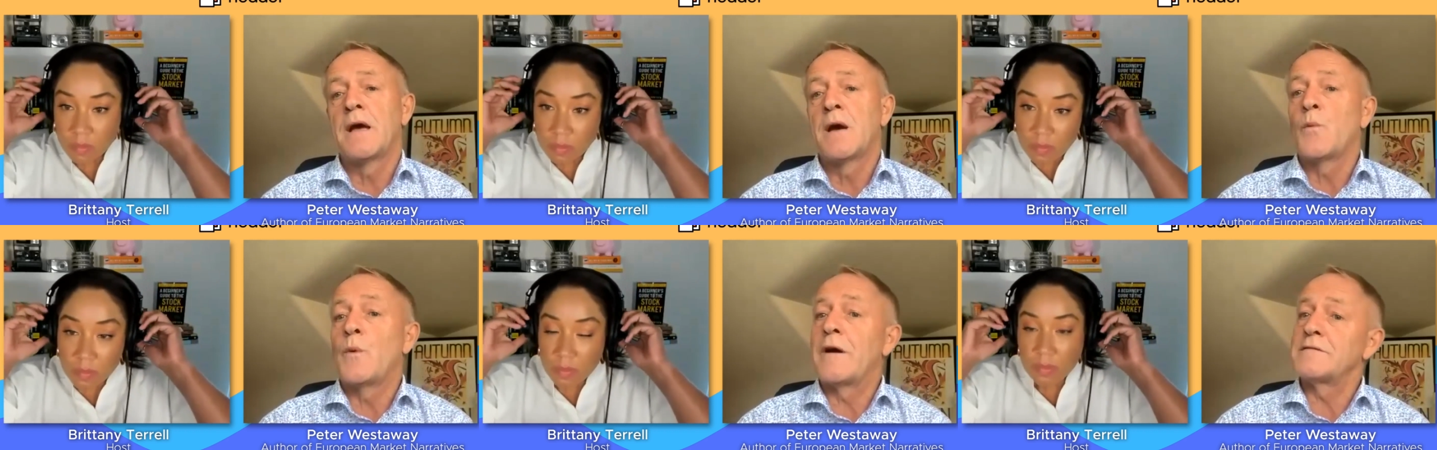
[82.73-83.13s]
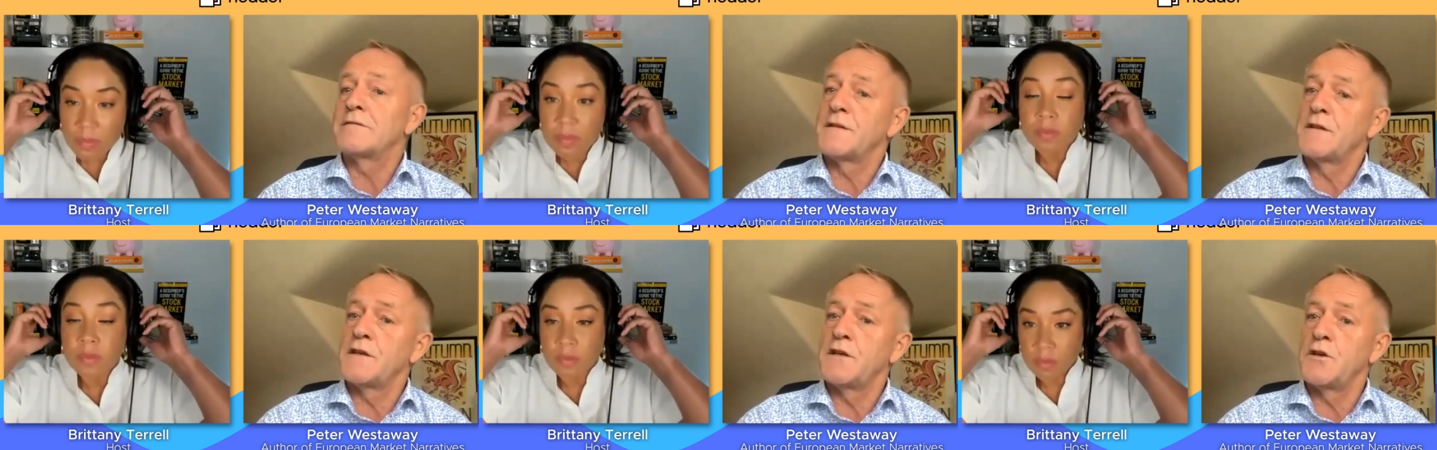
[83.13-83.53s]
Speaker 1: Whereas
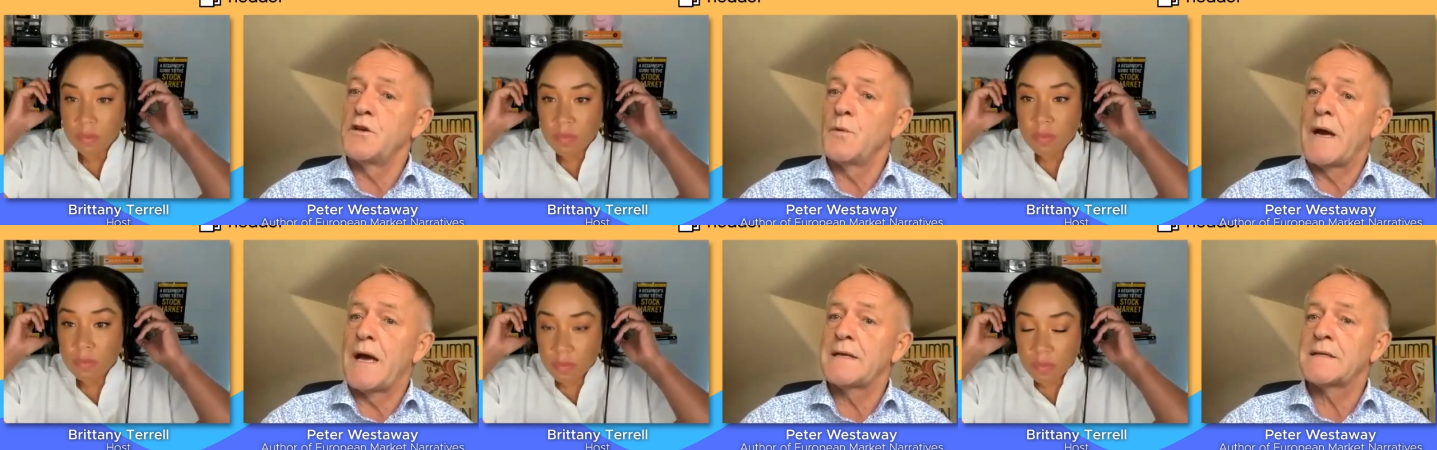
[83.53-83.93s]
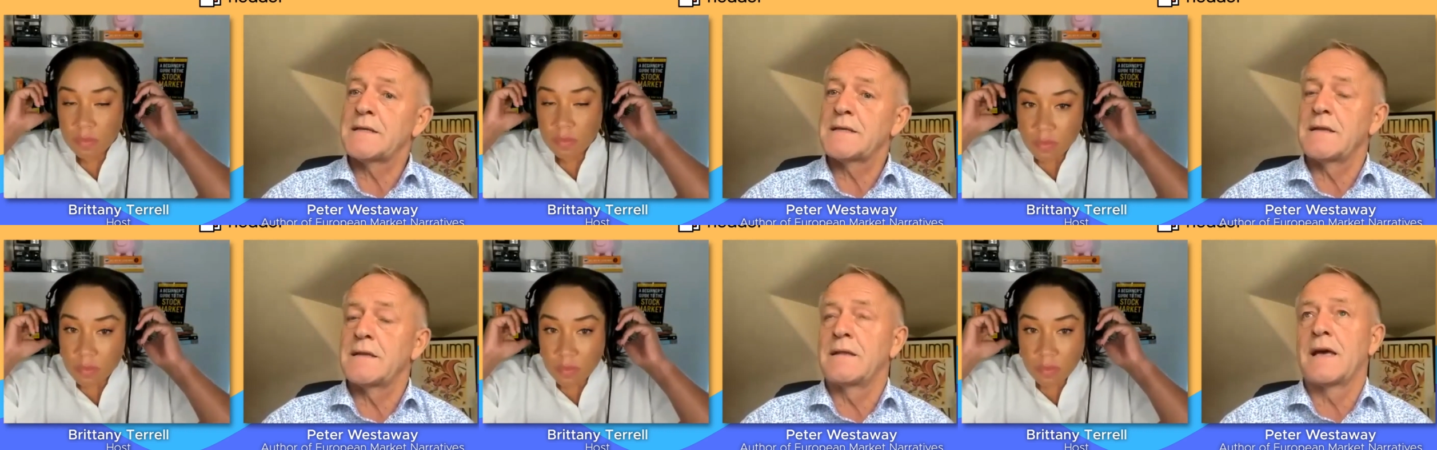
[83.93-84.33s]
in the
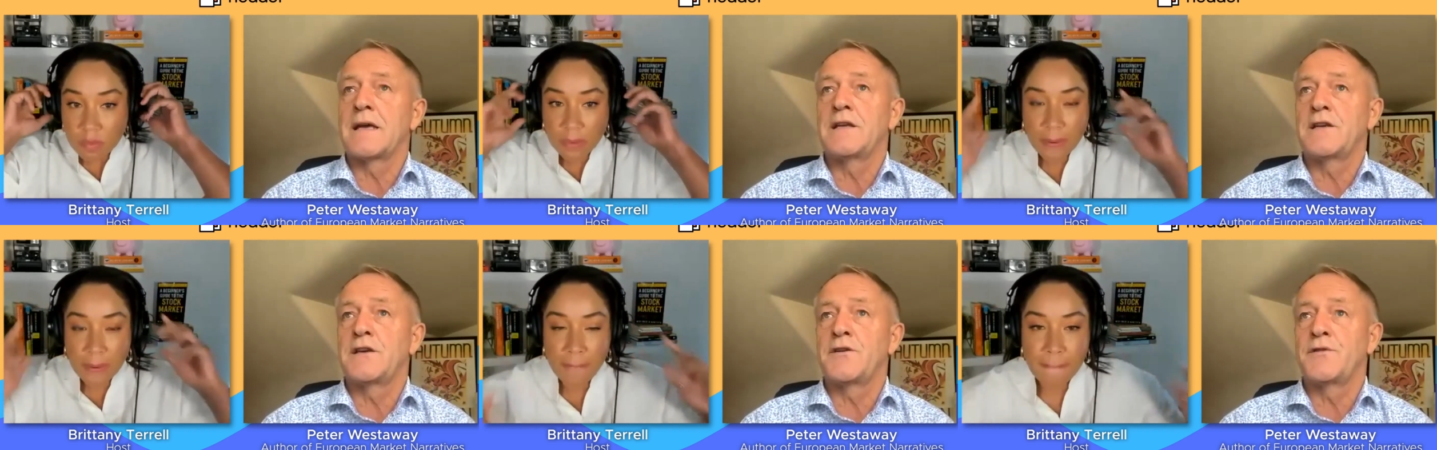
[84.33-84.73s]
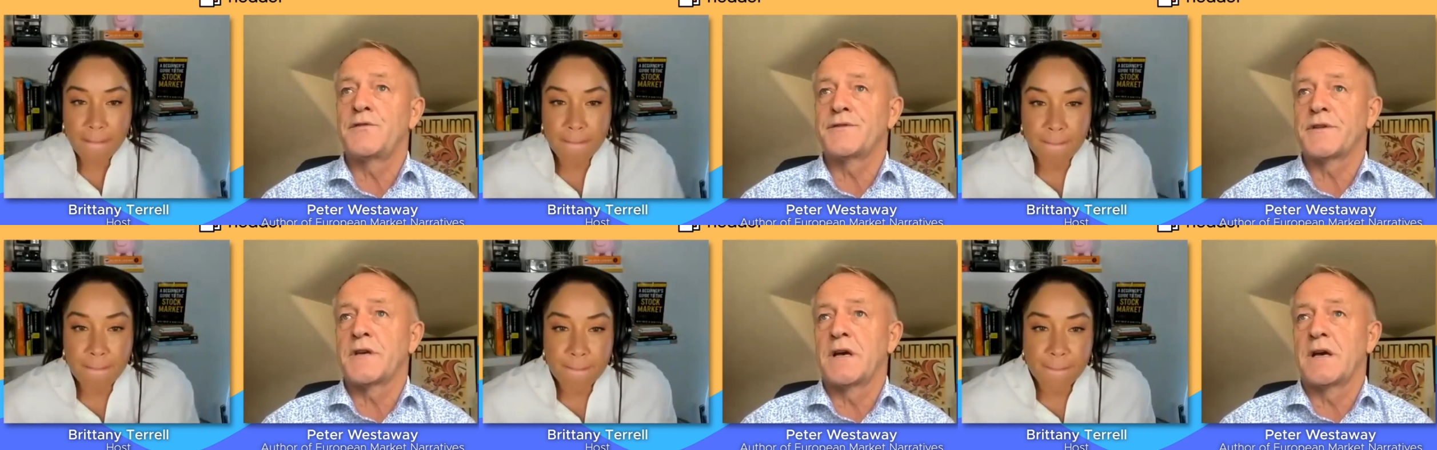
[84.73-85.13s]
US, they
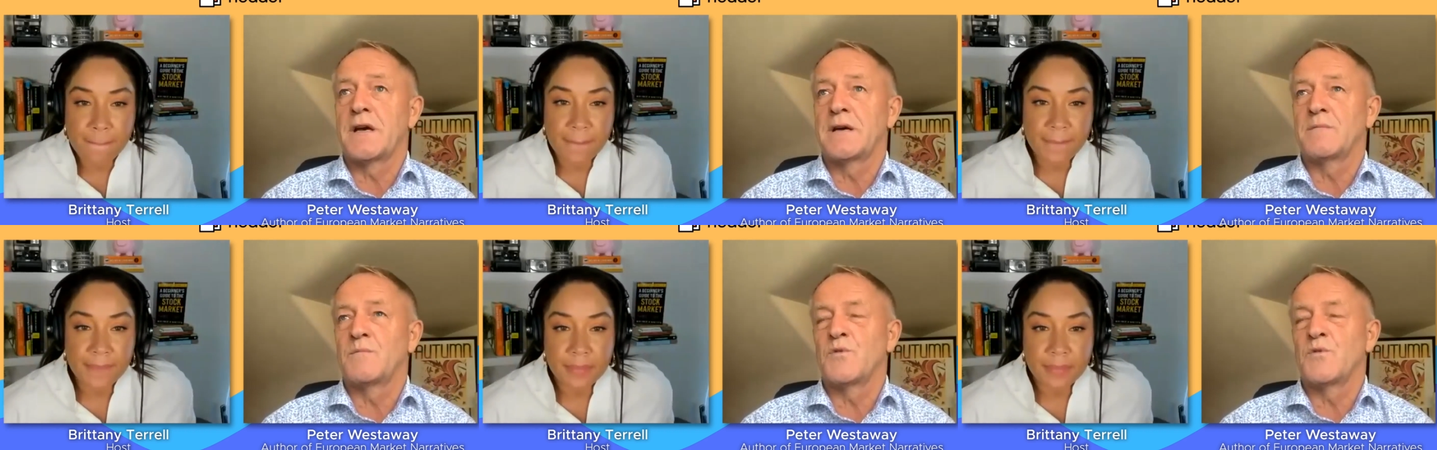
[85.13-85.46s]
use uh,